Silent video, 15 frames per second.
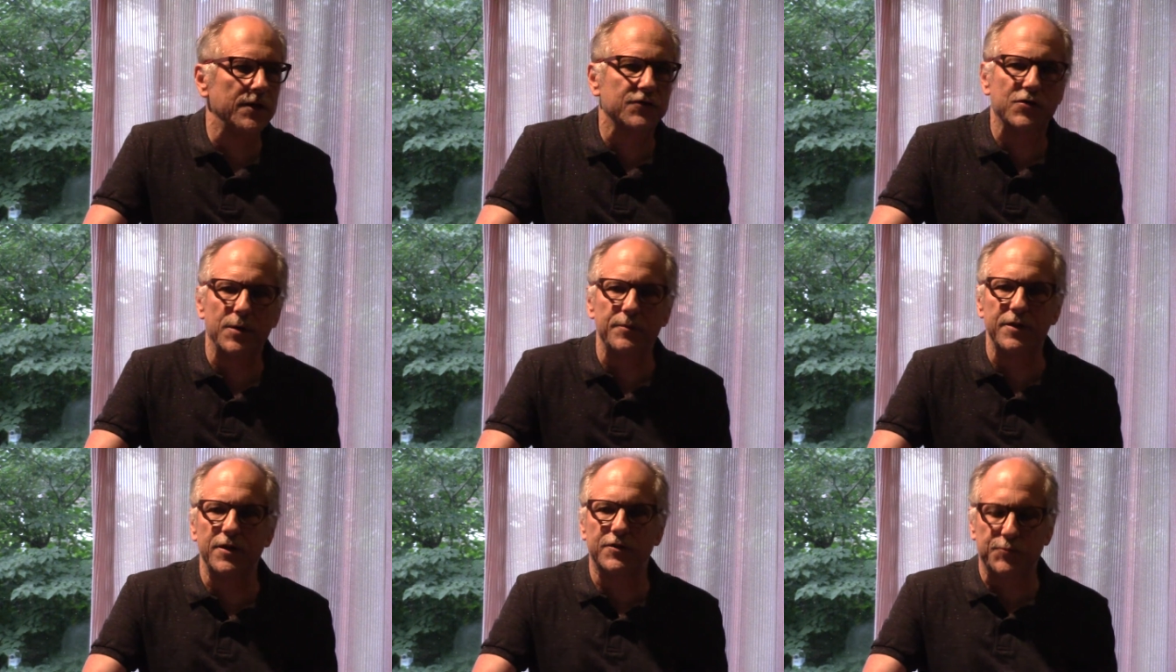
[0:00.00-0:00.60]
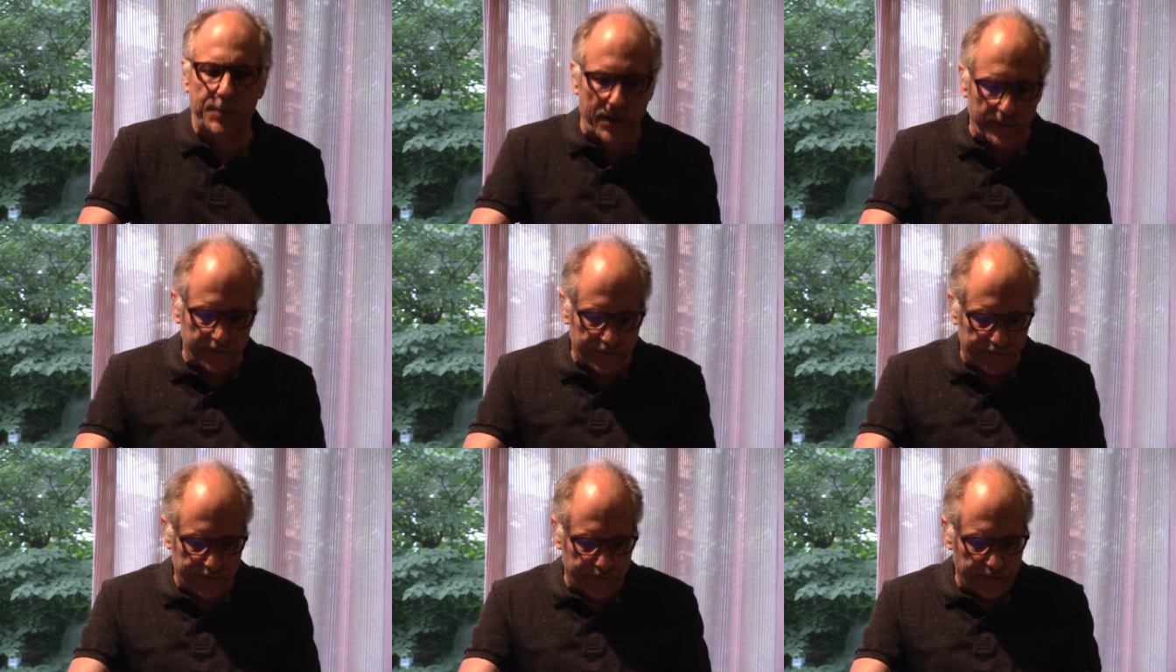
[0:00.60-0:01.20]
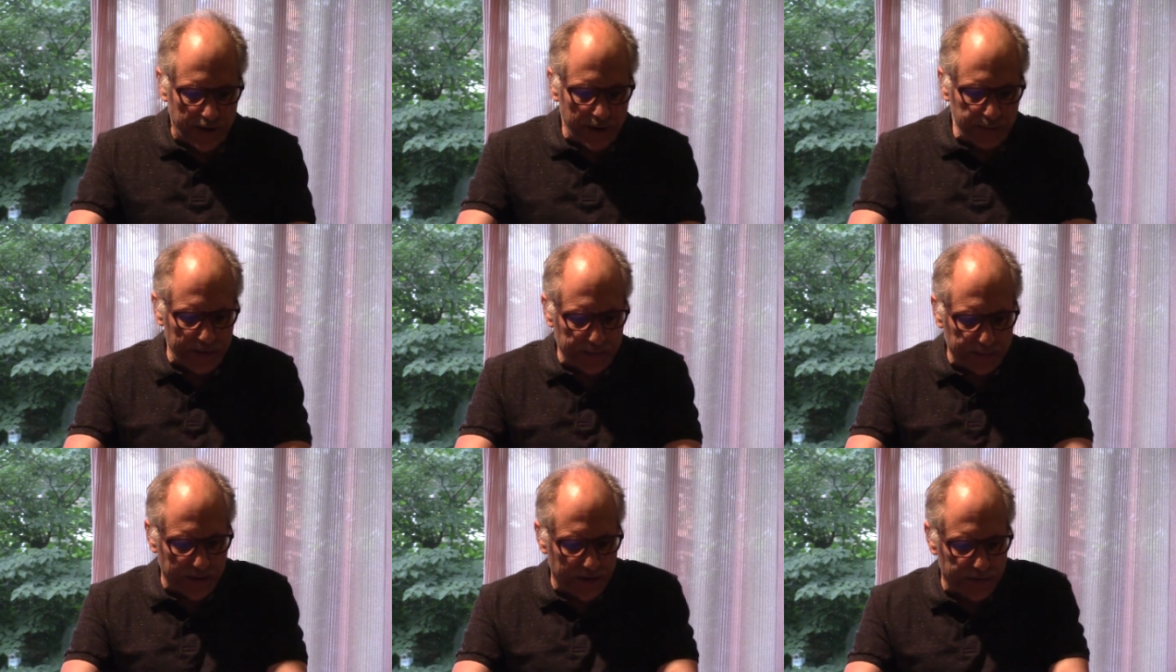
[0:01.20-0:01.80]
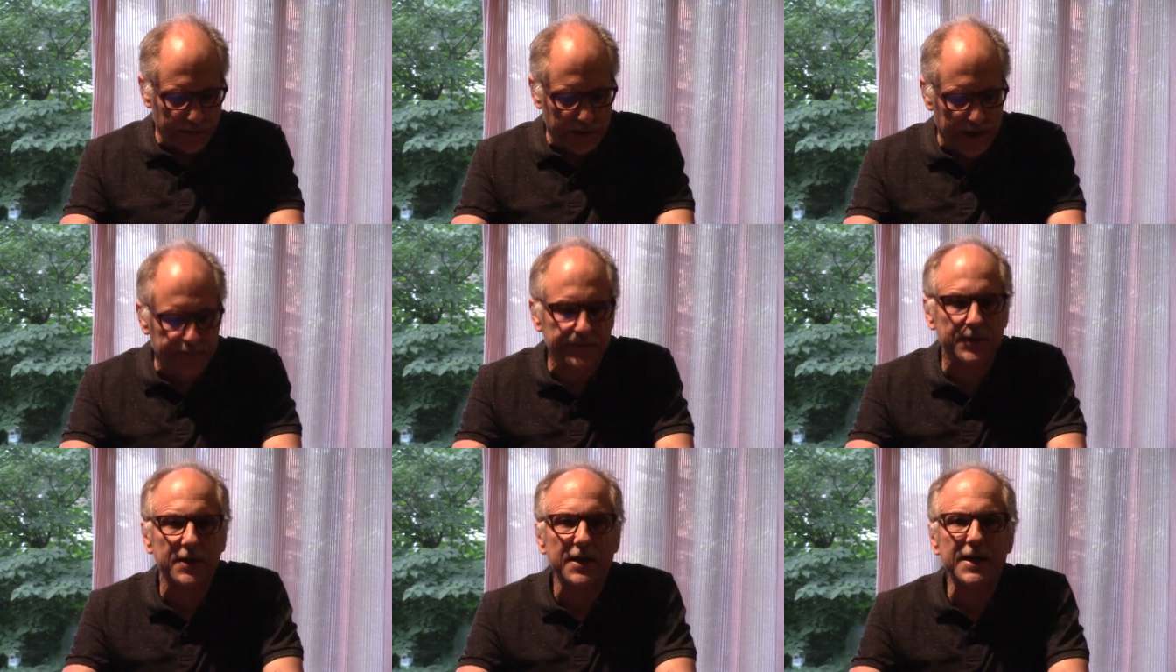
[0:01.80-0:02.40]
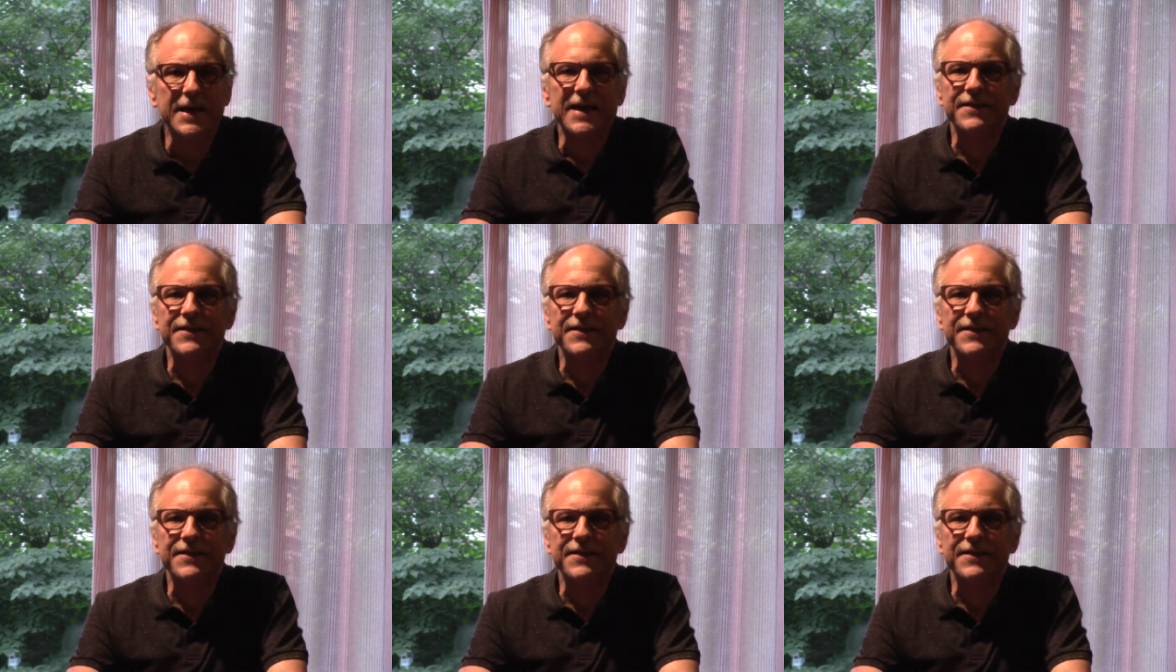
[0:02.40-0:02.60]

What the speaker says: some of the experiences of people on the left.